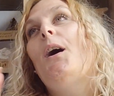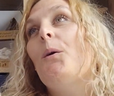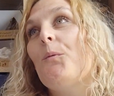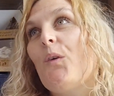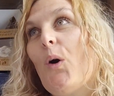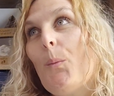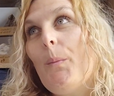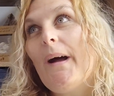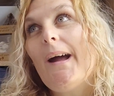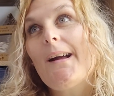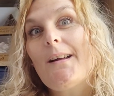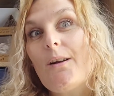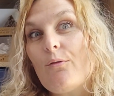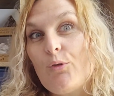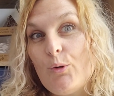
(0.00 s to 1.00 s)
Got
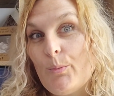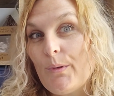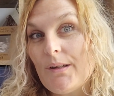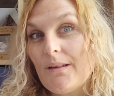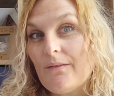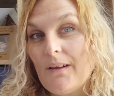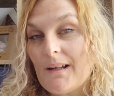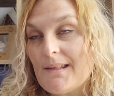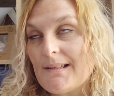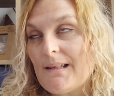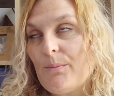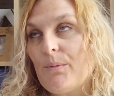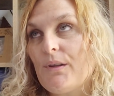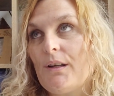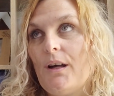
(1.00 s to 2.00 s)
back, Reuben fell asleep
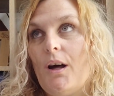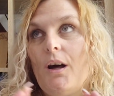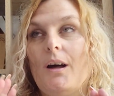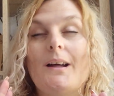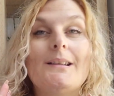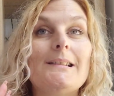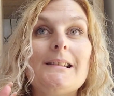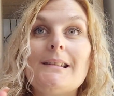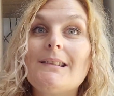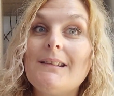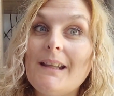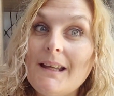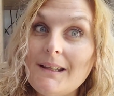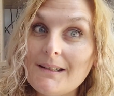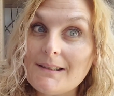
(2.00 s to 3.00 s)
in the car and
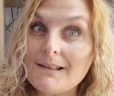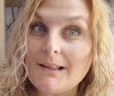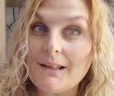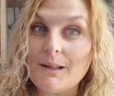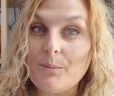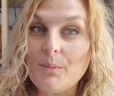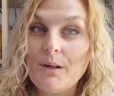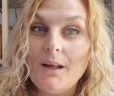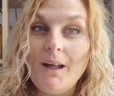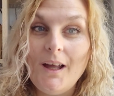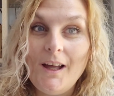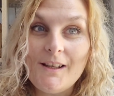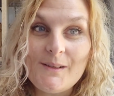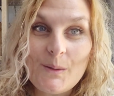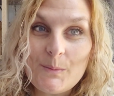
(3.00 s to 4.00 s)
stayed asleep,
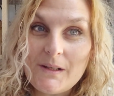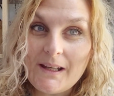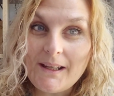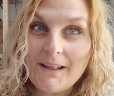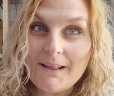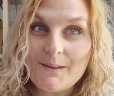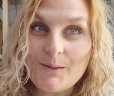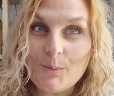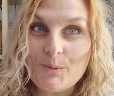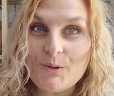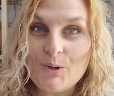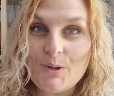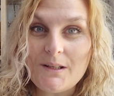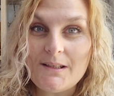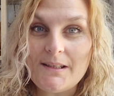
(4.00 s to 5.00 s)
so I'm taking this
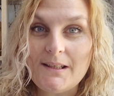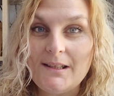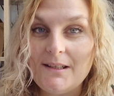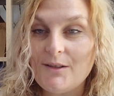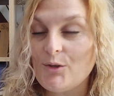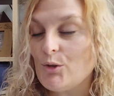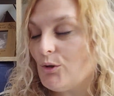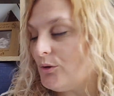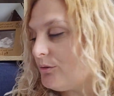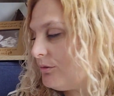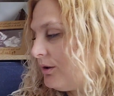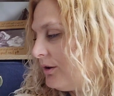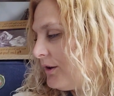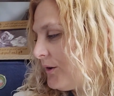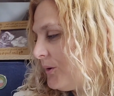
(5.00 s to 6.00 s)
opportunity to
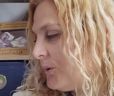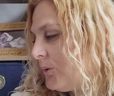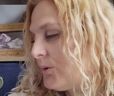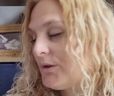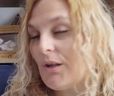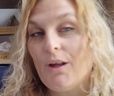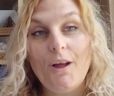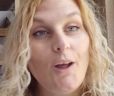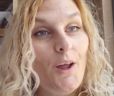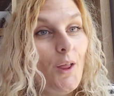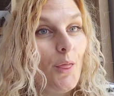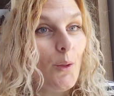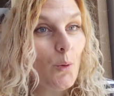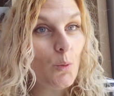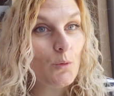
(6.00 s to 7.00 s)
record
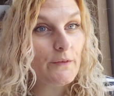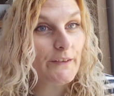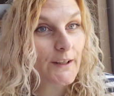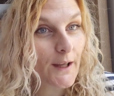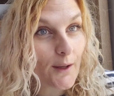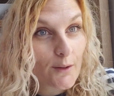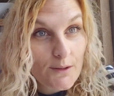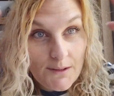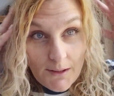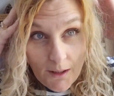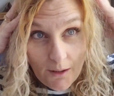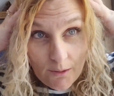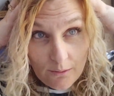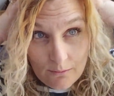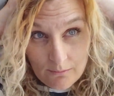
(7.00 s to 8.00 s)
the whole video.
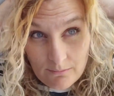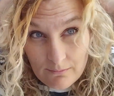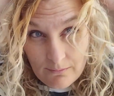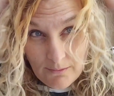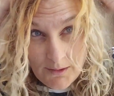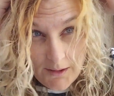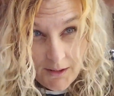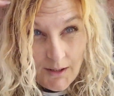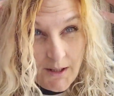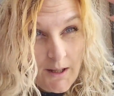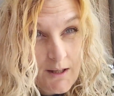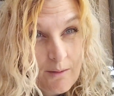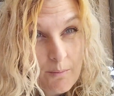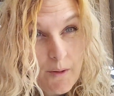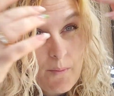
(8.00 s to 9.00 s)
So
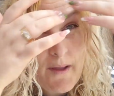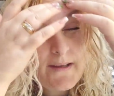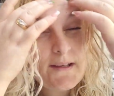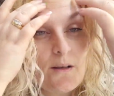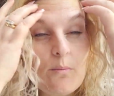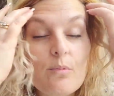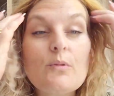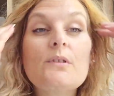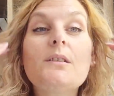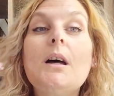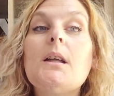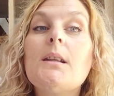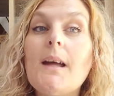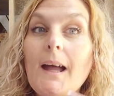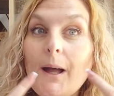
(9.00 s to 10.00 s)
my makeup was
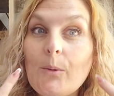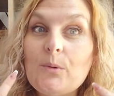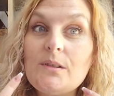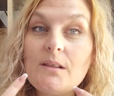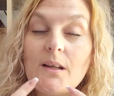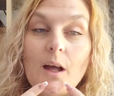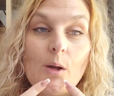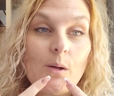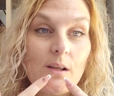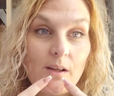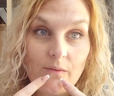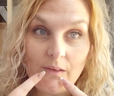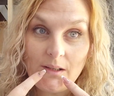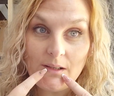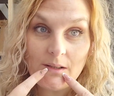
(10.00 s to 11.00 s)
done hours ago and I've
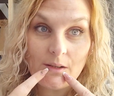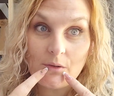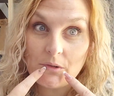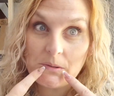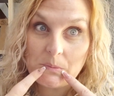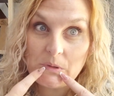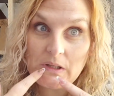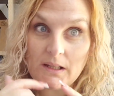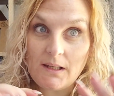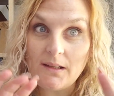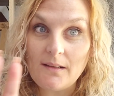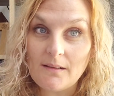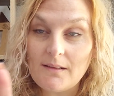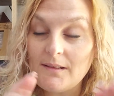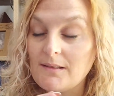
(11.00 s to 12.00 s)
eaten a cream tea
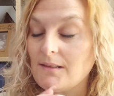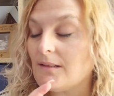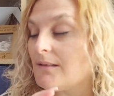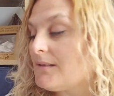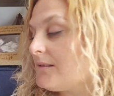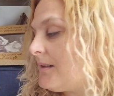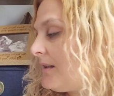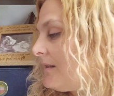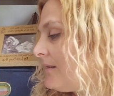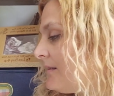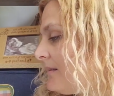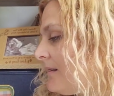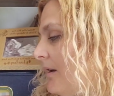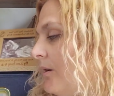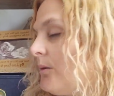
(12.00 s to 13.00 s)
since then,
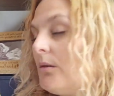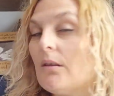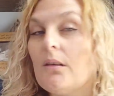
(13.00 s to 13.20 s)
so